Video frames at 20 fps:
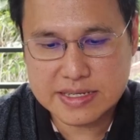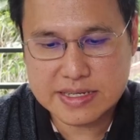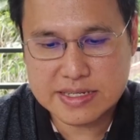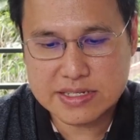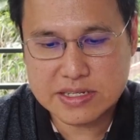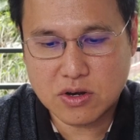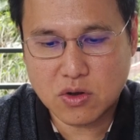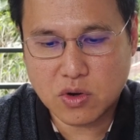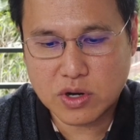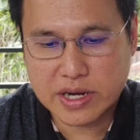
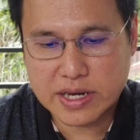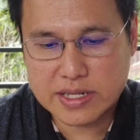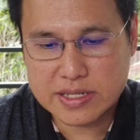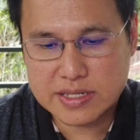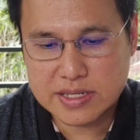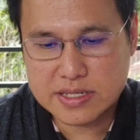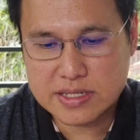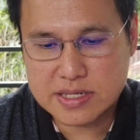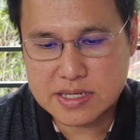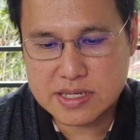is
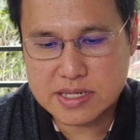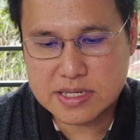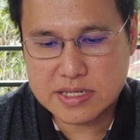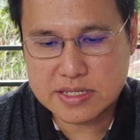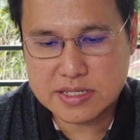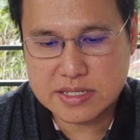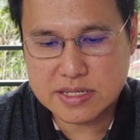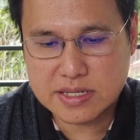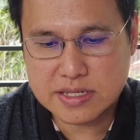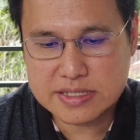located
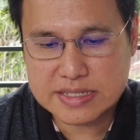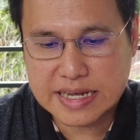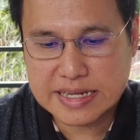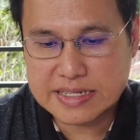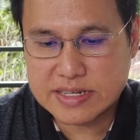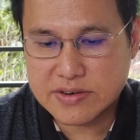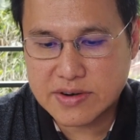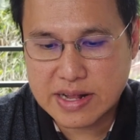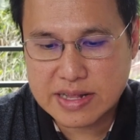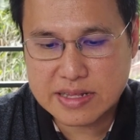in the
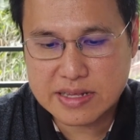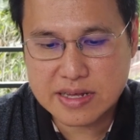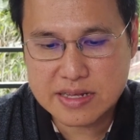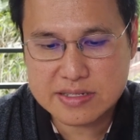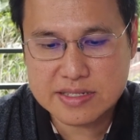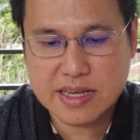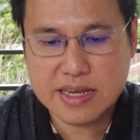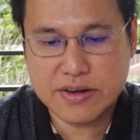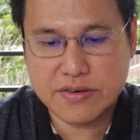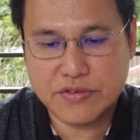Tanah Rata
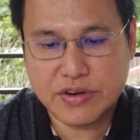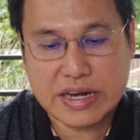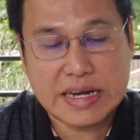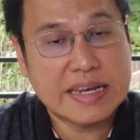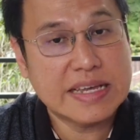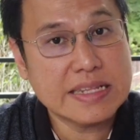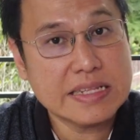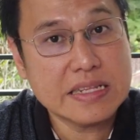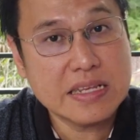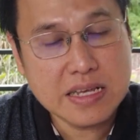side,
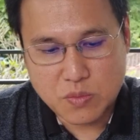Ringlet.